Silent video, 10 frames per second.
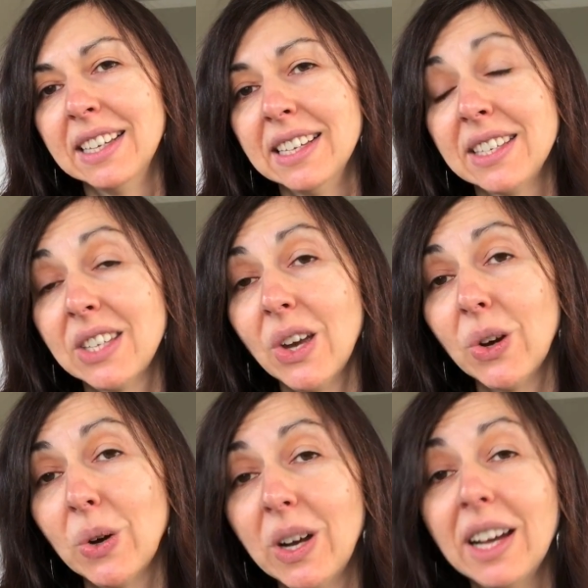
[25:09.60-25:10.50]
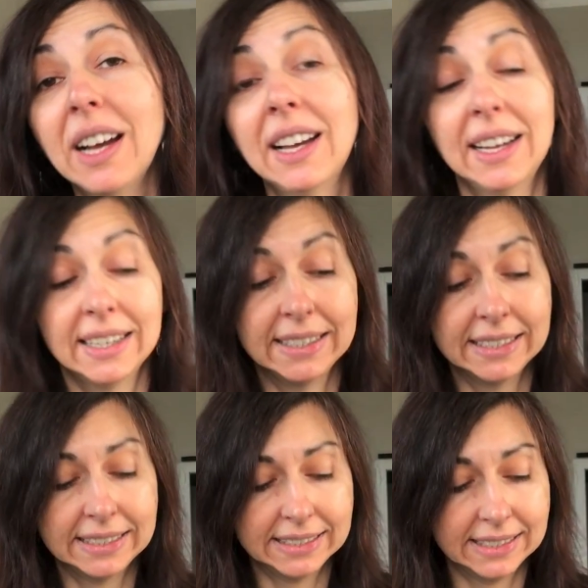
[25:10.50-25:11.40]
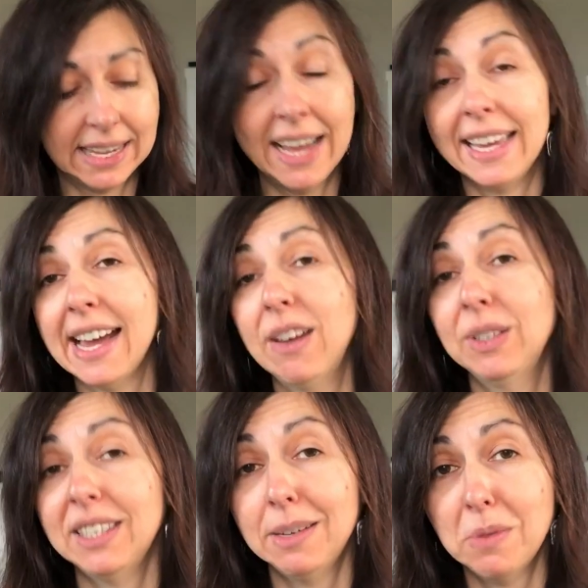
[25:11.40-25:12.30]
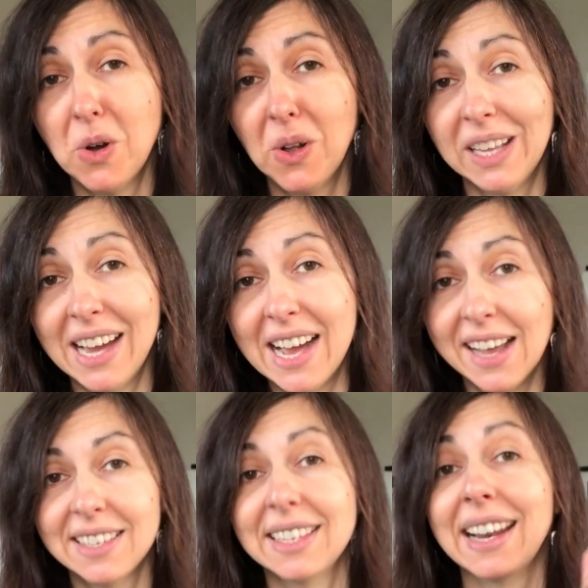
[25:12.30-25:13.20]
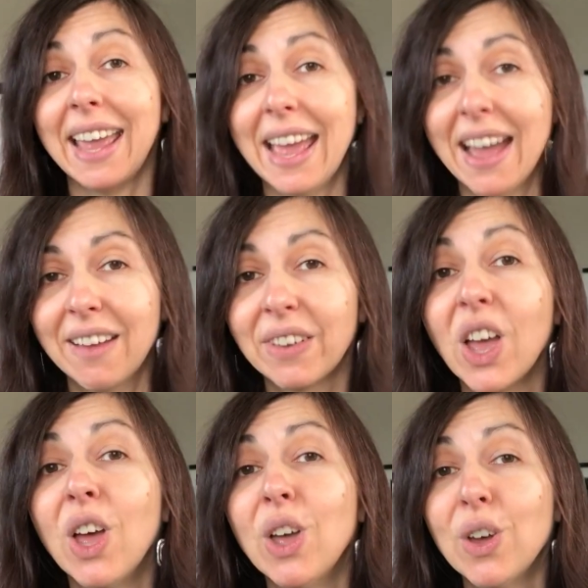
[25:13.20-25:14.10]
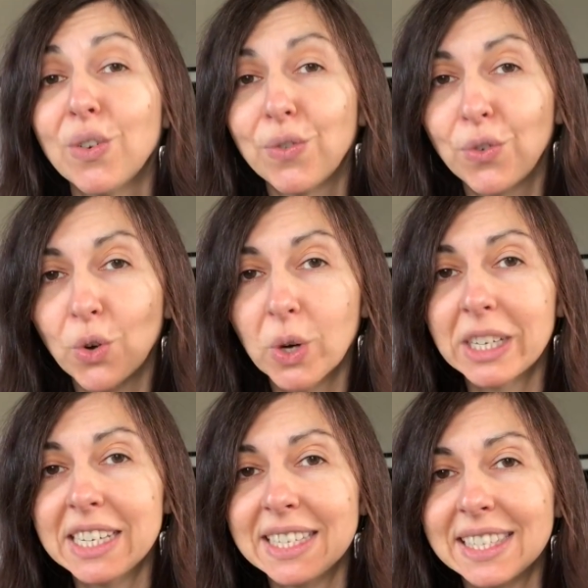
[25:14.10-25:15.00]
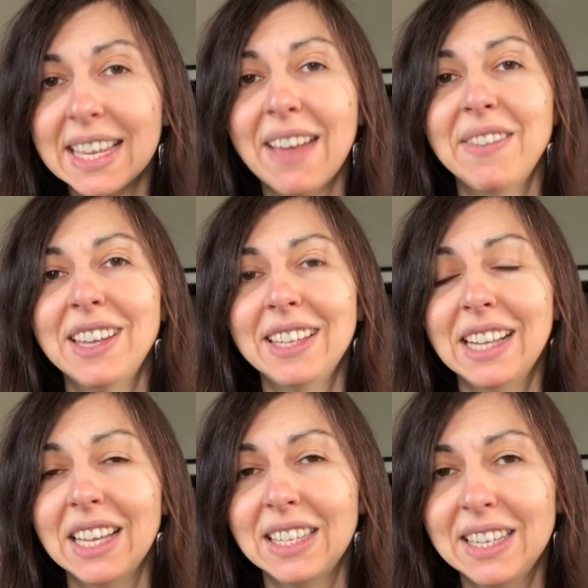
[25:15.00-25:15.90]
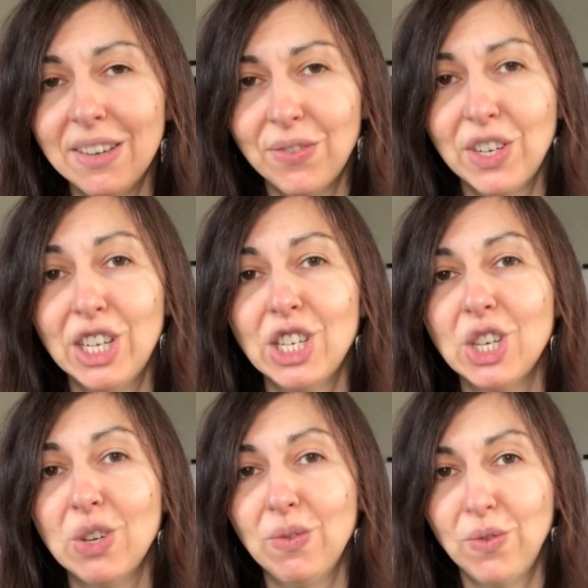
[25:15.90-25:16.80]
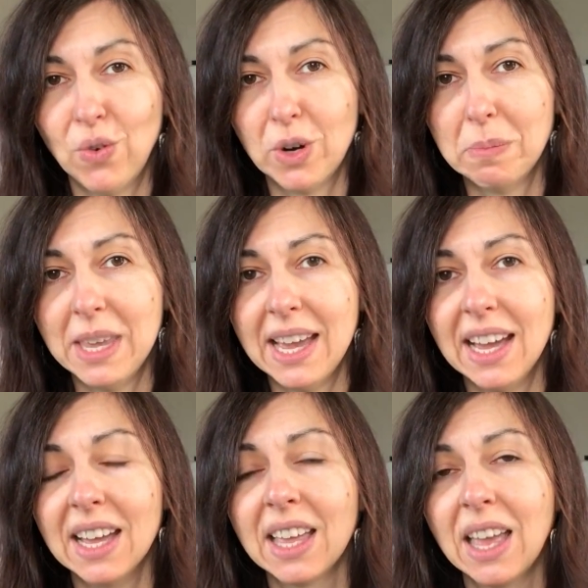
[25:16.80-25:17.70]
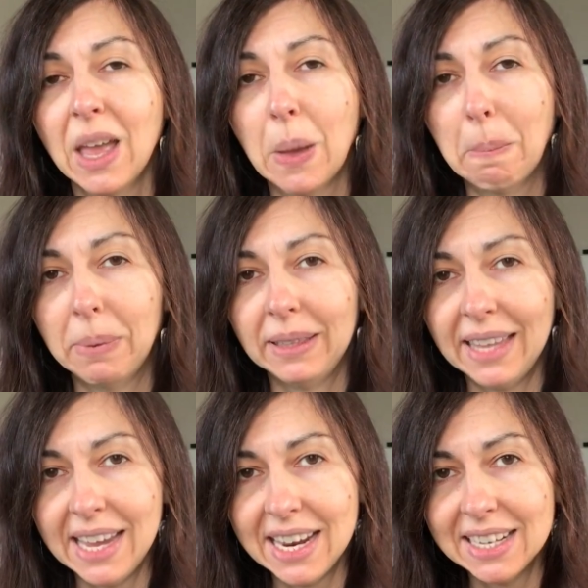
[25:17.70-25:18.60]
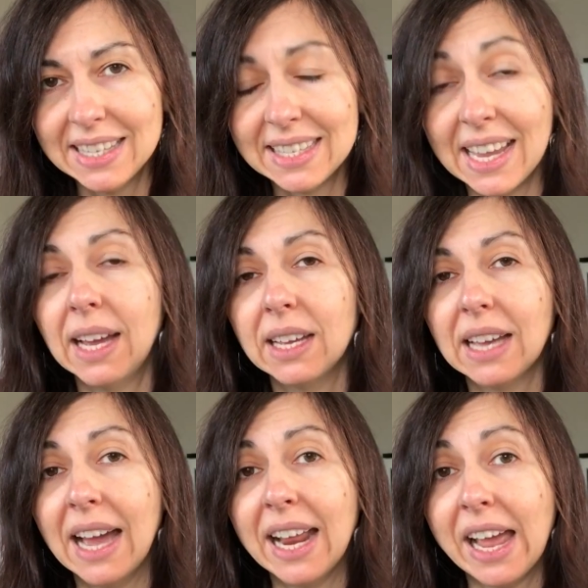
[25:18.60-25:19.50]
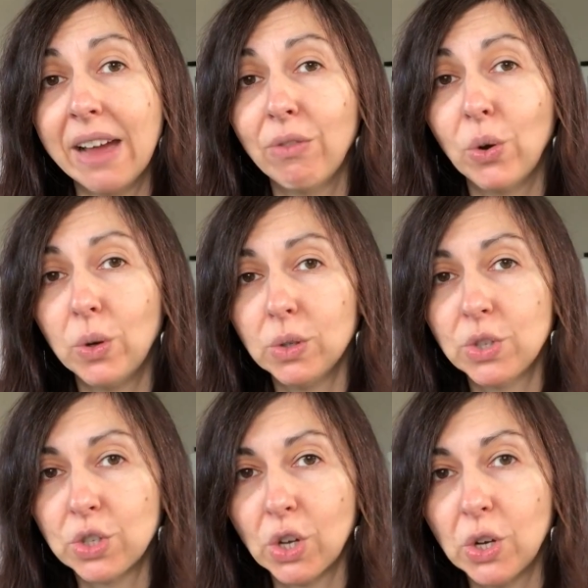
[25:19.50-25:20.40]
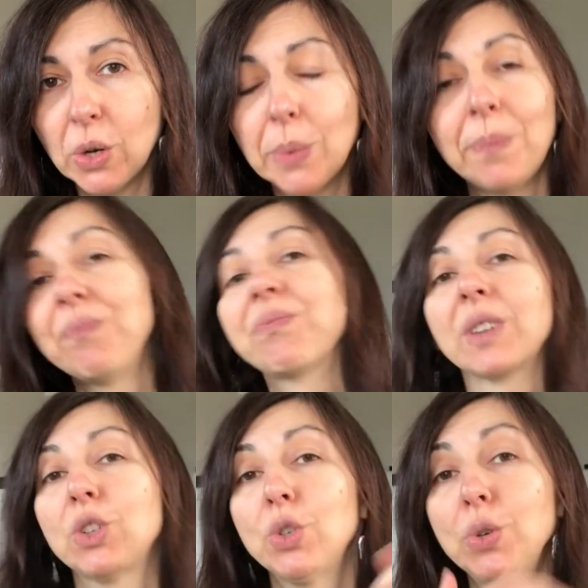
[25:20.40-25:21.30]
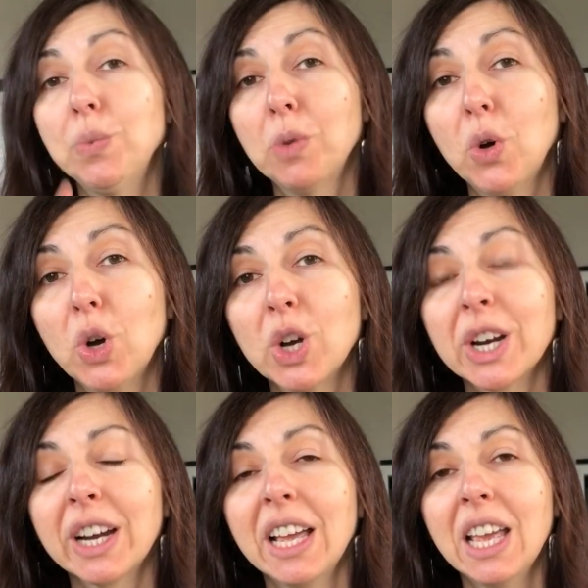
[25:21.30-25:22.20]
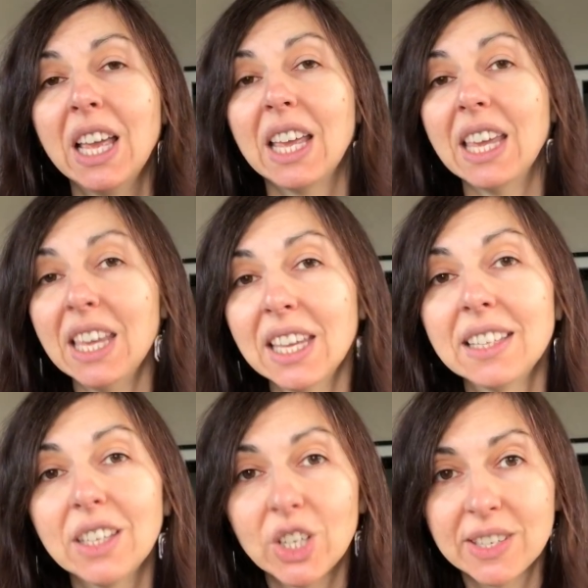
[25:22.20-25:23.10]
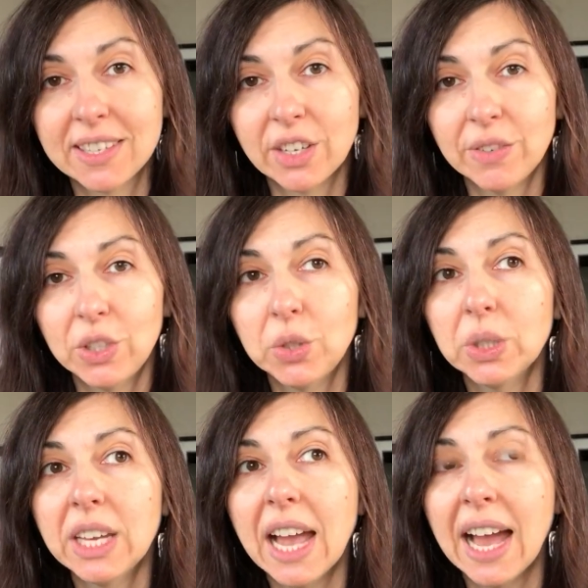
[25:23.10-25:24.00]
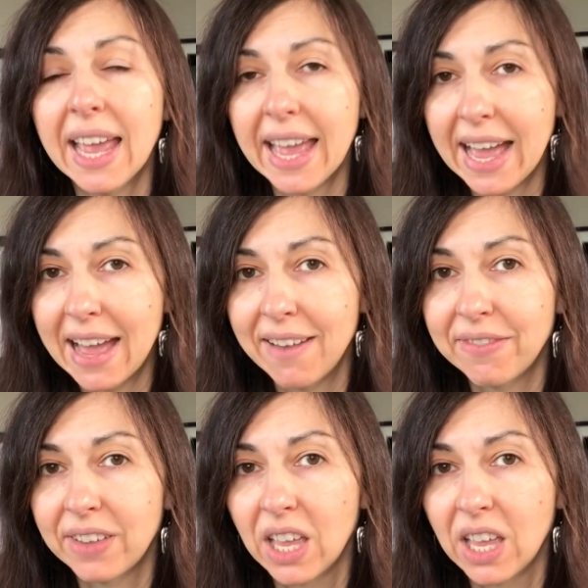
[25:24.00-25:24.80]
So I counted them all, guys, and I have 47 different Euphorbia plants. I have also 2 more in conservatory. I have